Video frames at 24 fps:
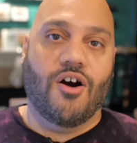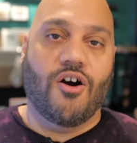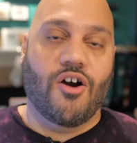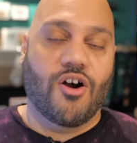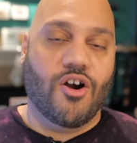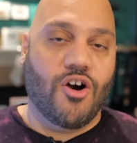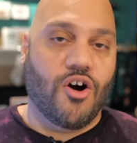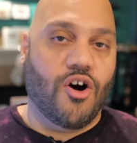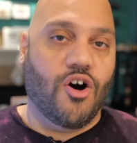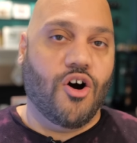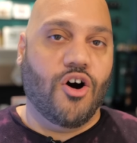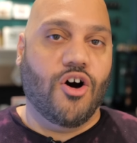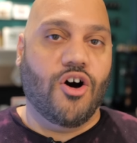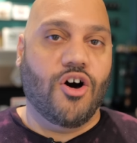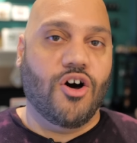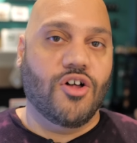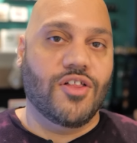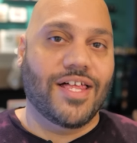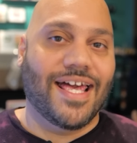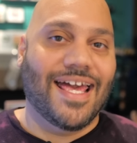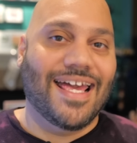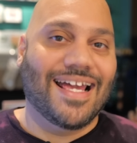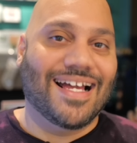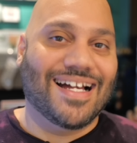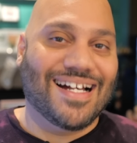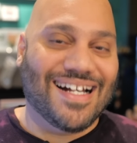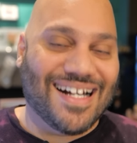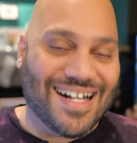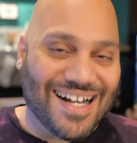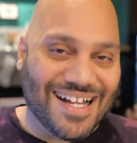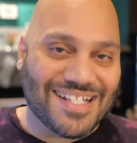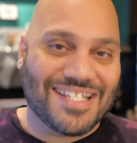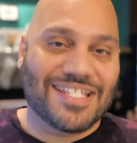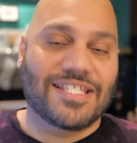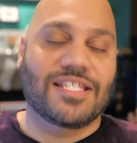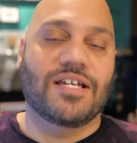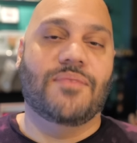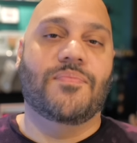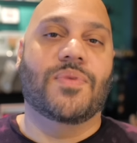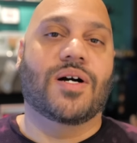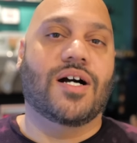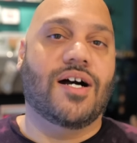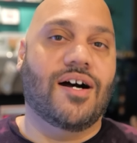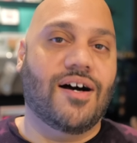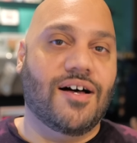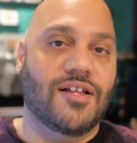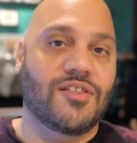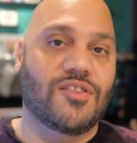are all a custom
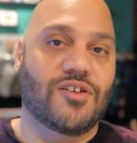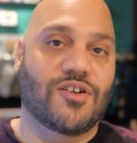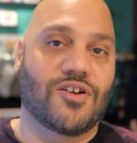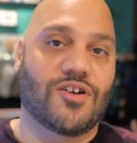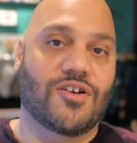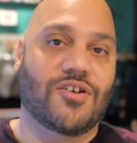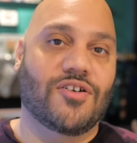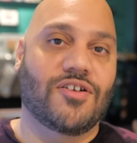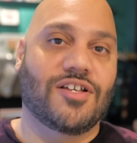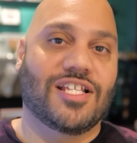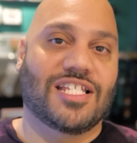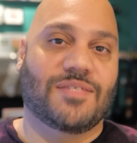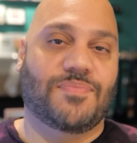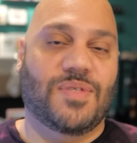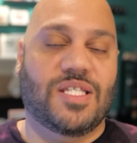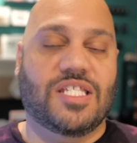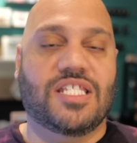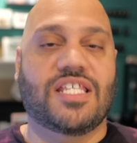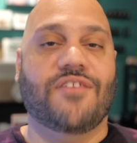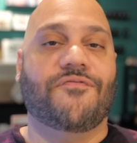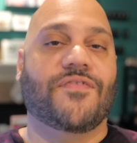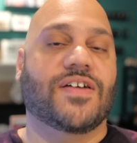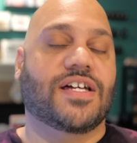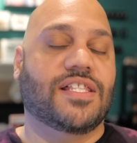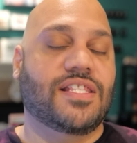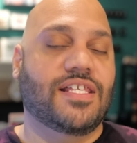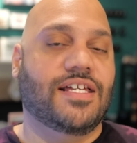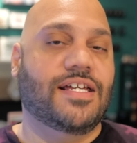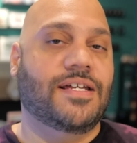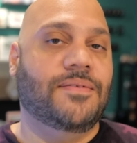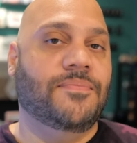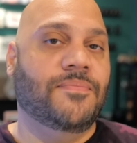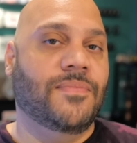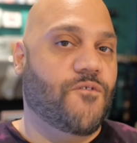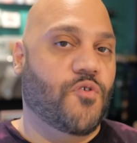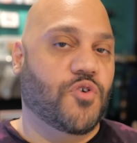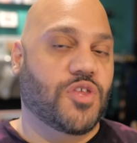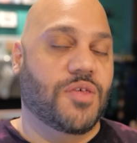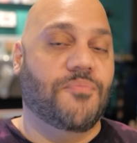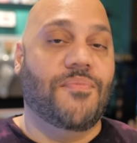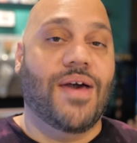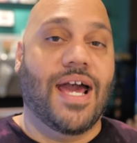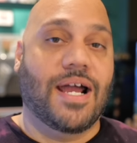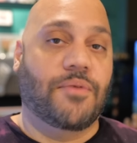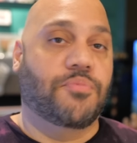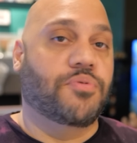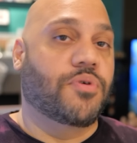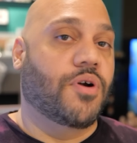color specifically for the
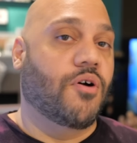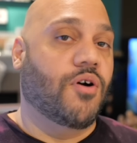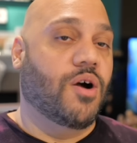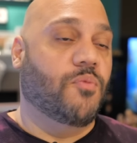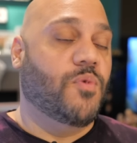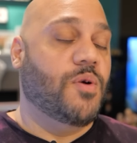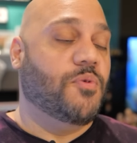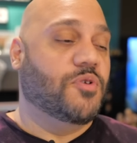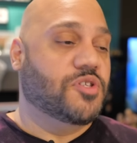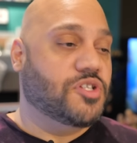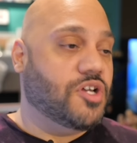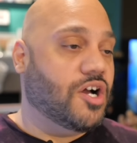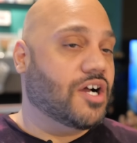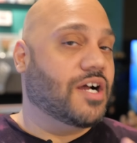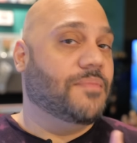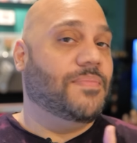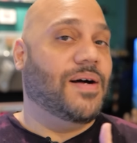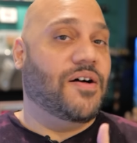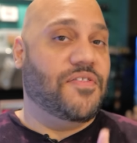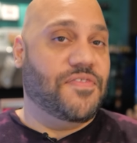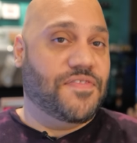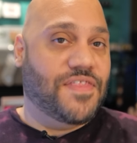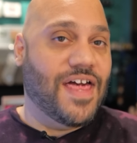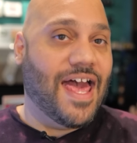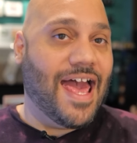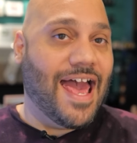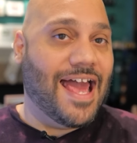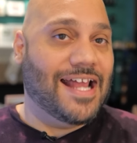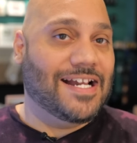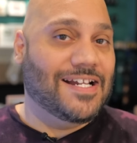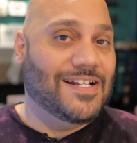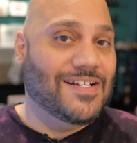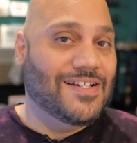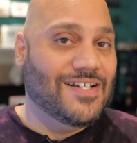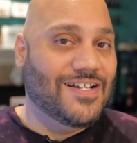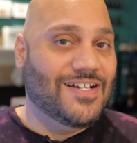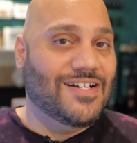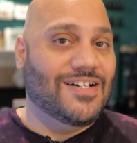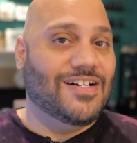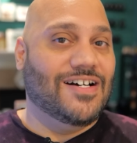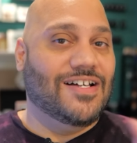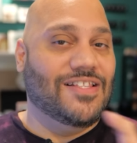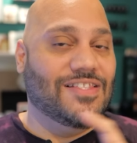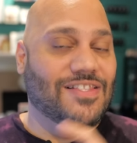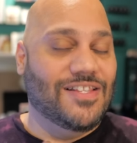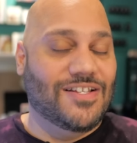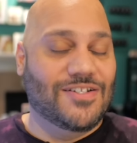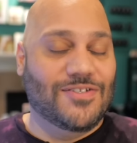Mac Pro, and we will talk about that
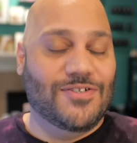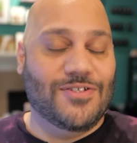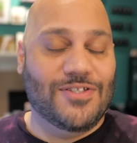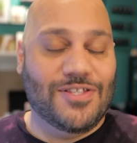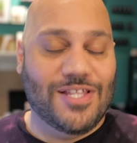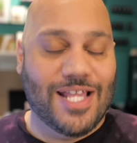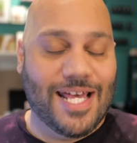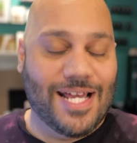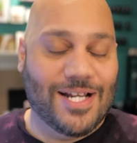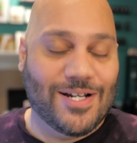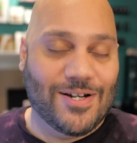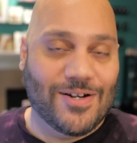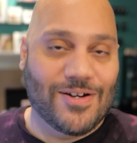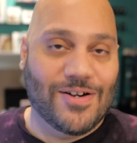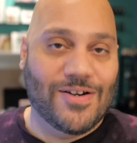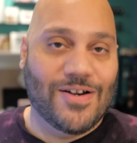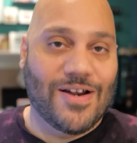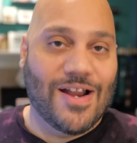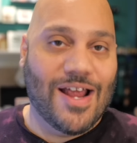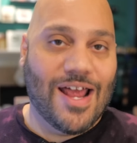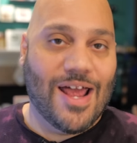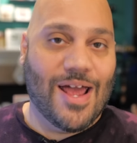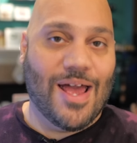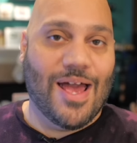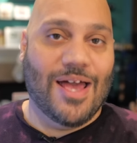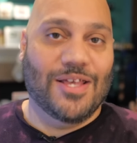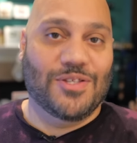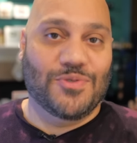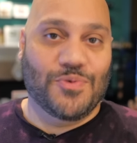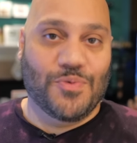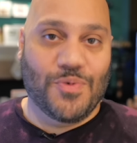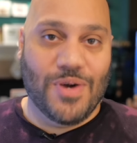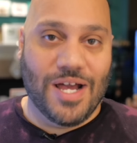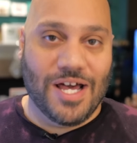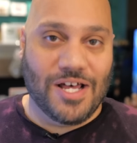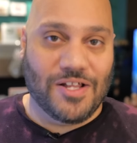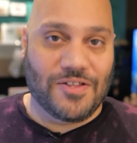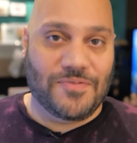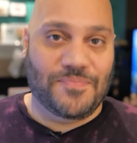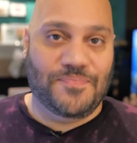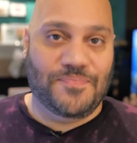a little later as well.